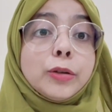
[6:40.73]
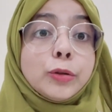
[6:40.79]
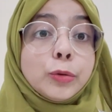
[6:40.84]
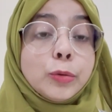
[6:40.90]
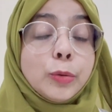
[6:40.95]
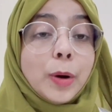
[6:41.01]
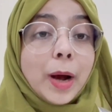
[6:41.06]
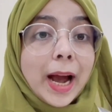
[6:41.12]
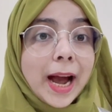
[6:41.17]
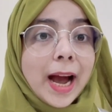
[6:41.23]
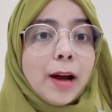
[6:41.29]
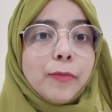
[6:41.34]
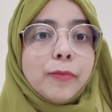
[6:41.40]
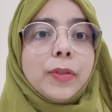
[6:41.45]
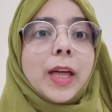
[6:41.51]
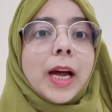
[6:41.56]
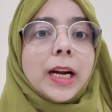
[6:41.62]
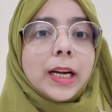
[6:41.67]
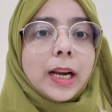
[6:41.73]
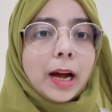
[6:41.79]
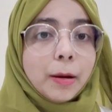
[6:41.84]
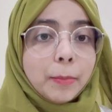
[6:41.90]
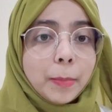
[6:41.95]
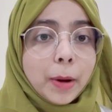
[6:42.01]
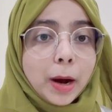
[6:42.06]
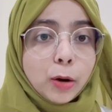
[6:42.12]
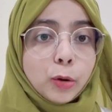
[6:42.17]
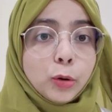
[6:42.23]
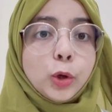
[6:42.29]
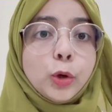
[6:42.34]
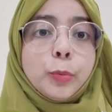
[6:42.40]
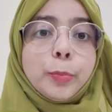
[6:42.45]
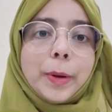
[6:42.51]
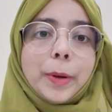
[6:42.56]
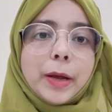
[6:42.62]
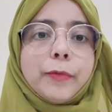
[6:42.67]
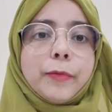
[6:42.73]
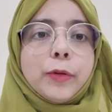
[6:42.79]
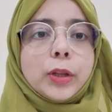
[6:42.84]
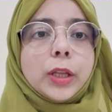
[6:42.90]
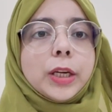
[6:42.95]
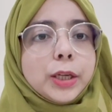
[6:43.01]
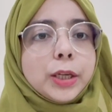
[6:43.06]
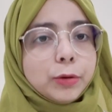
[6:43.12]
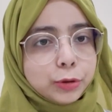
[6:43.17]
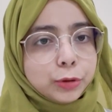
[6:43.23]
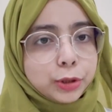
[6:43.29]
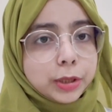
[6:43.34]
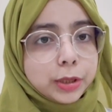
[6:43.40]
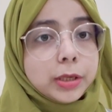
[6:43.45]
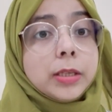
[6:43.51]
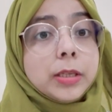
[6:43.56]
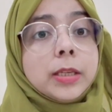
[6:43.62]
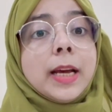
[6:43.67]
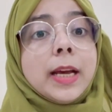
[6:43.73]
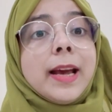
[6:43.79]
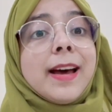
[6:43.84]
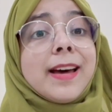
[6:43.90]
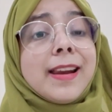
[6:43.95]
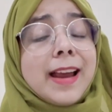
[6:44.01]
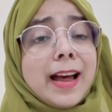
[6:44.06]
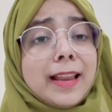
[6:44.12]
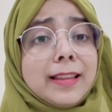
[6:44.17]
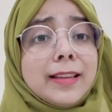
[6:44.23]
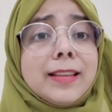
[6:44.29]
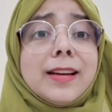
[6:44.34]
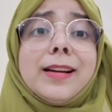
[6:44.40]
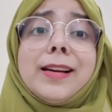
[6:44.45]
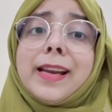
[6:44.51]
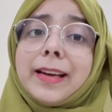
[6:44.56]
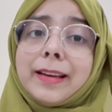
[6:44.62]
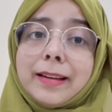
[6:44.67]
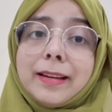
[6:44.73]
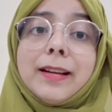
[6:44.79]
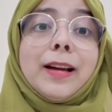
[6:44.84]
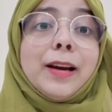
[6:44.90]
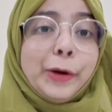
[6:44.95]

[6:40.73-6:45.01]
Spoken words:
to have that amount to pay for the tuitions rather than taking a